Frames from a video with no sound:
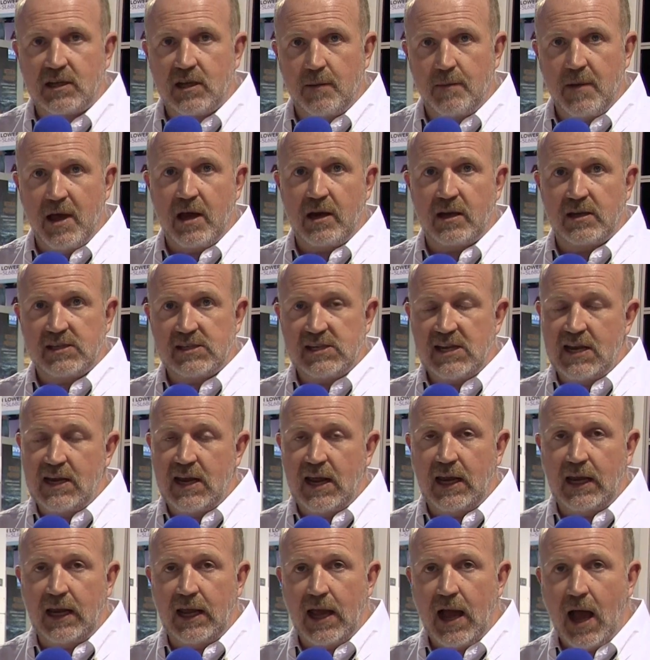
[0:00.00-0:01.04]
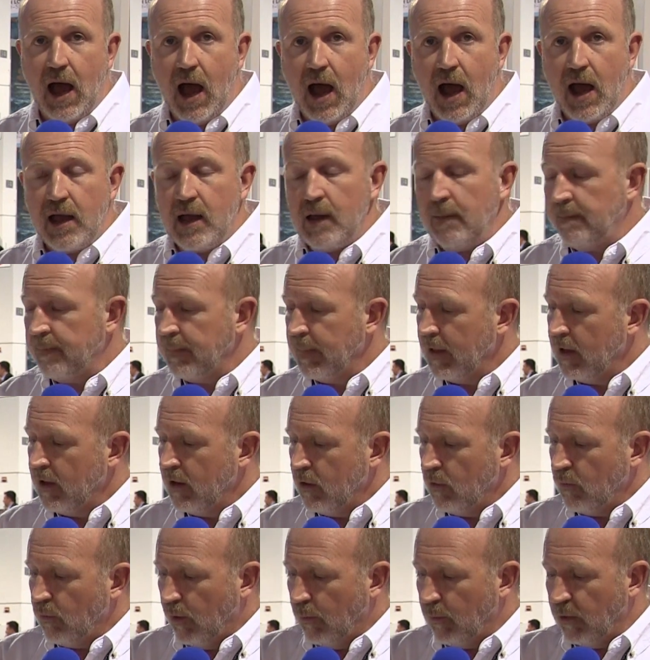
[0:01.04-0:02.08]
to come out at
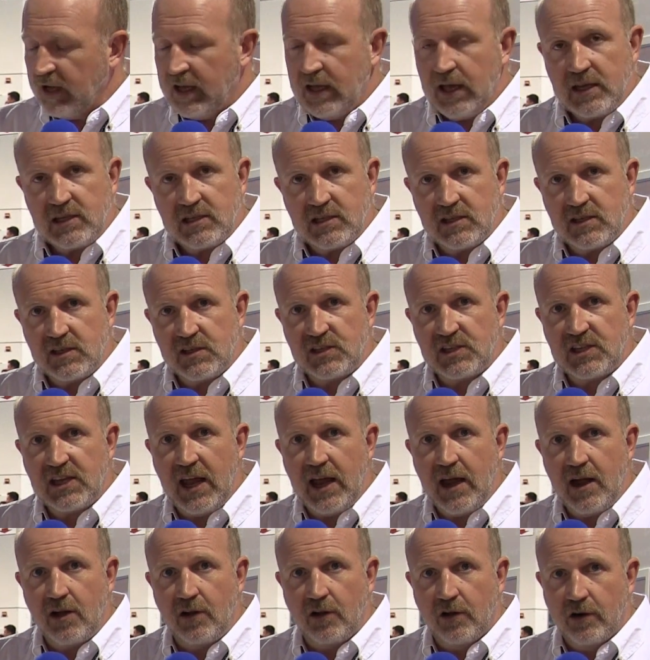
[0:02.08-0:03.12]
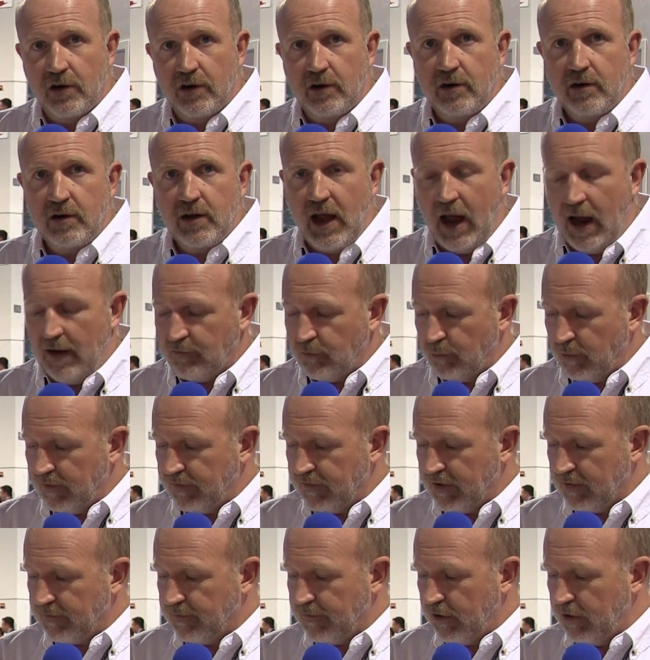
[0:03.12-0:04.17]
1080i, when we get to the scaler, after
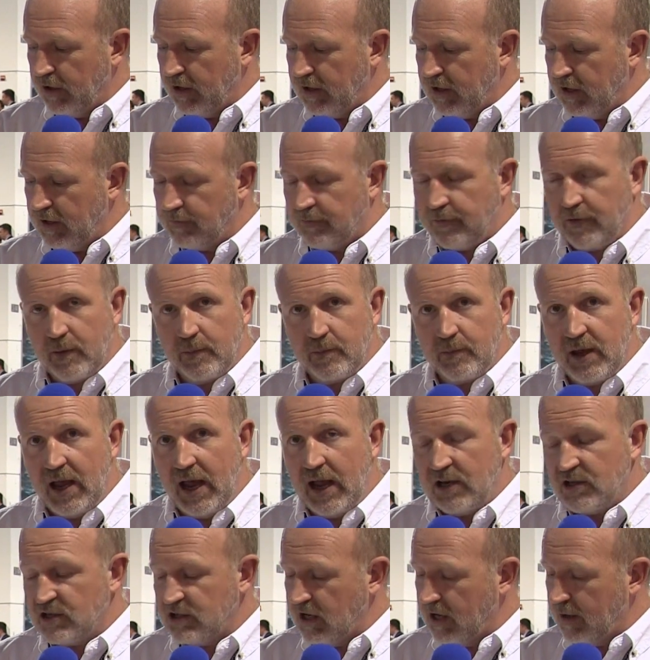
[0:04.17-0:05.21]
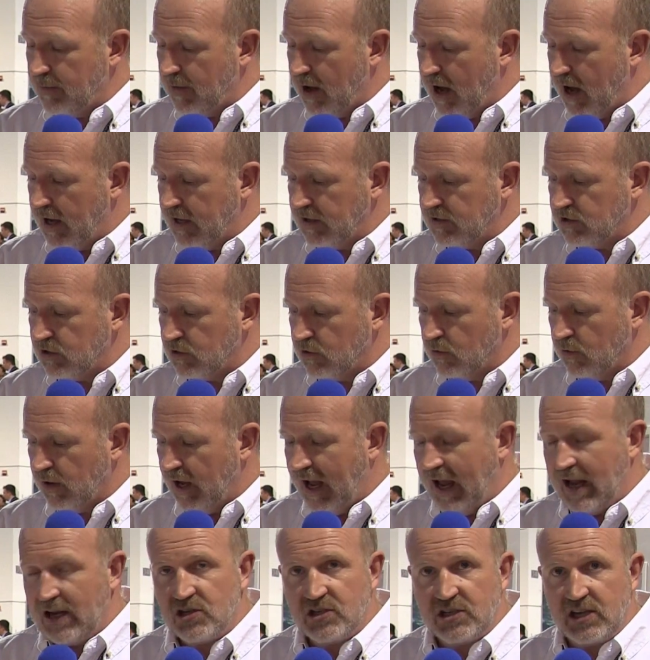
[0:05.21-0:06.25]
we've converted it from HDMI to
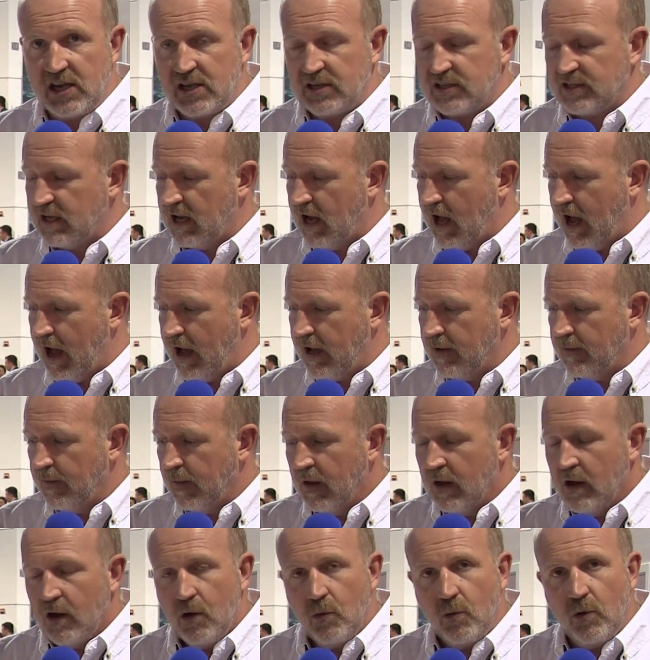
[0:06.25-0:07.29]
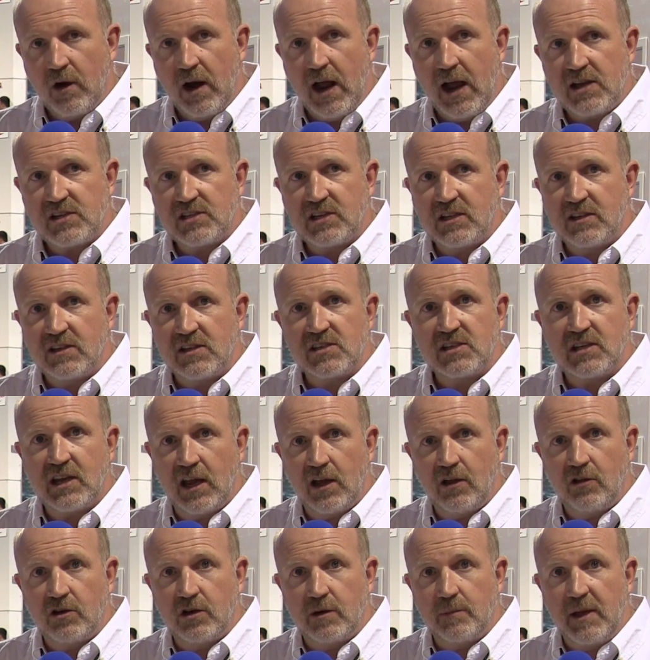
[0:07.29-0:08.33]
HD SDI, we're asking the
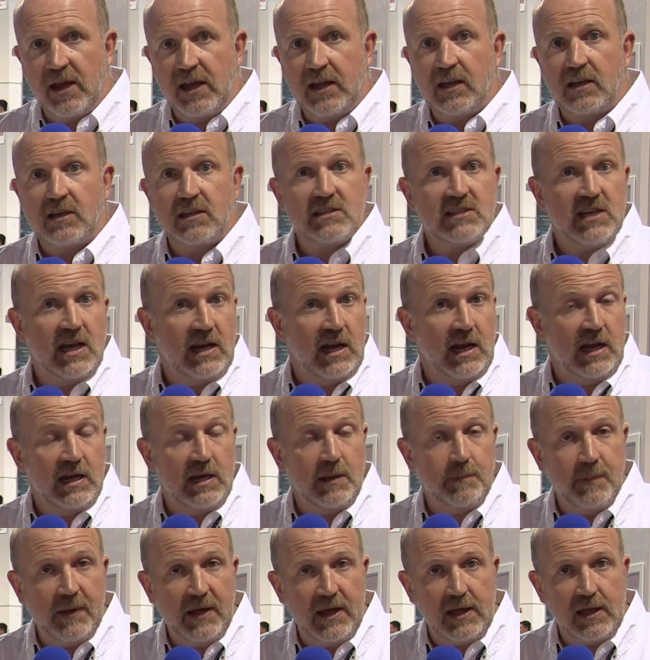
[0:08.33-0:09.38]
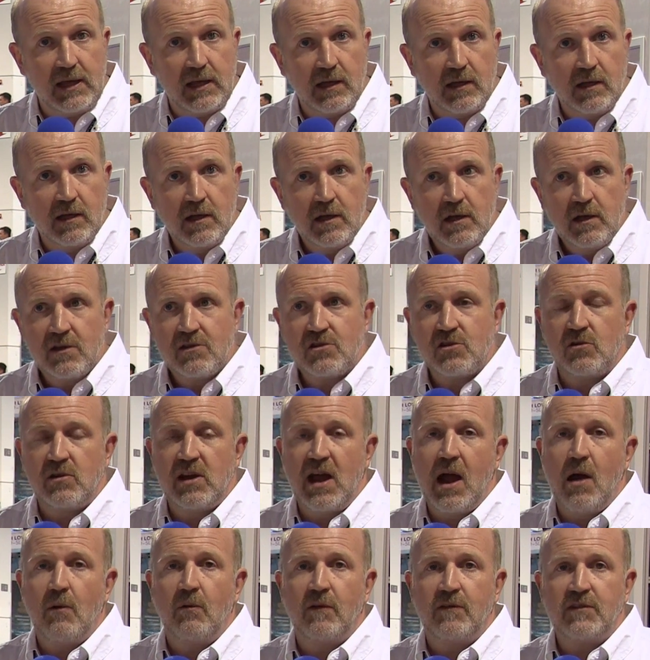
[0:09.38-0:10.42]
scaler to make it 1080p. So
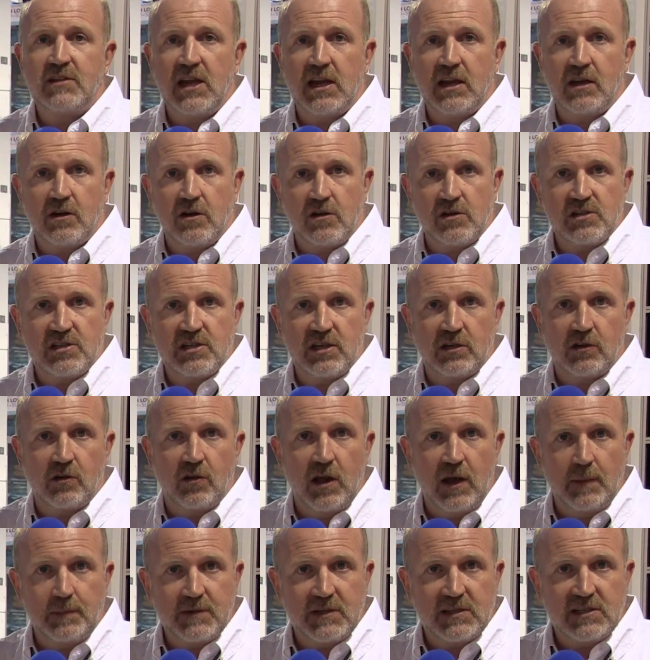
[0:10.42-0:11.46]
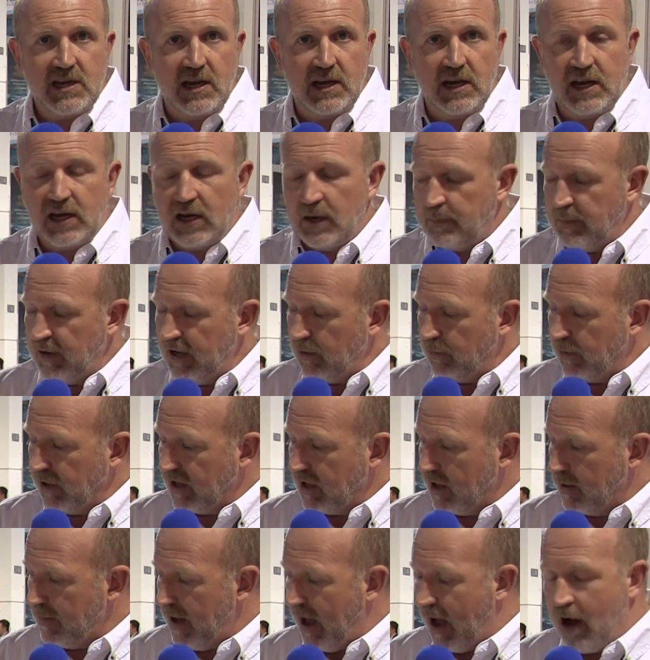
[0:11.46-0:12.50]
now we've taken our signal up to 1080p. We
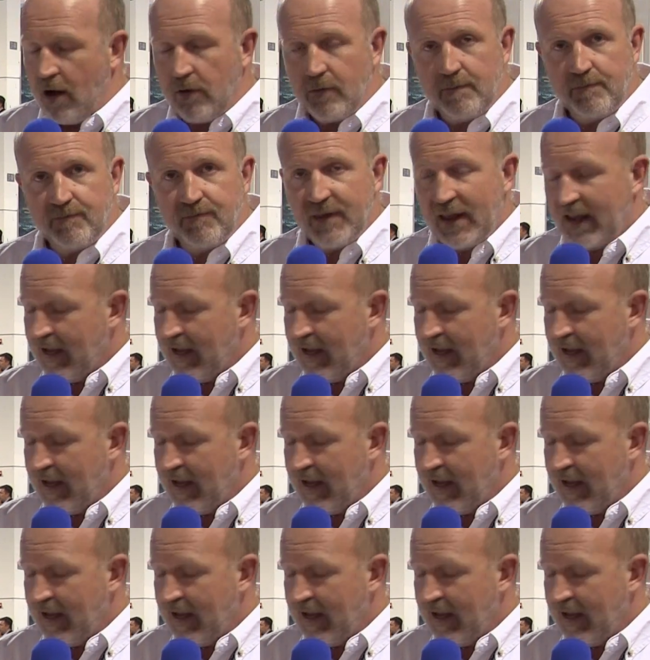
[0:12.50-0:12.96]
come out